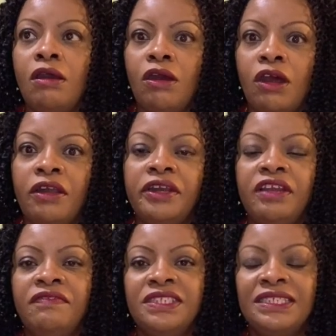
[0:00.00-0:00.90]
or
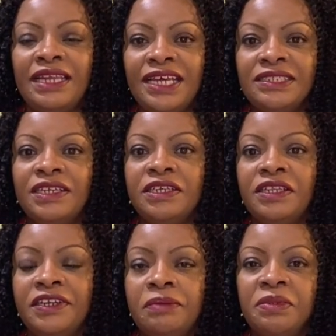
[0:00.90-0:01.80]
if it's less than a
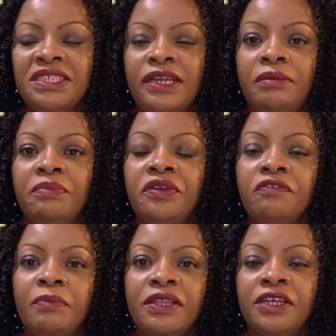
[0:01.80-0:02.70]
30% improvement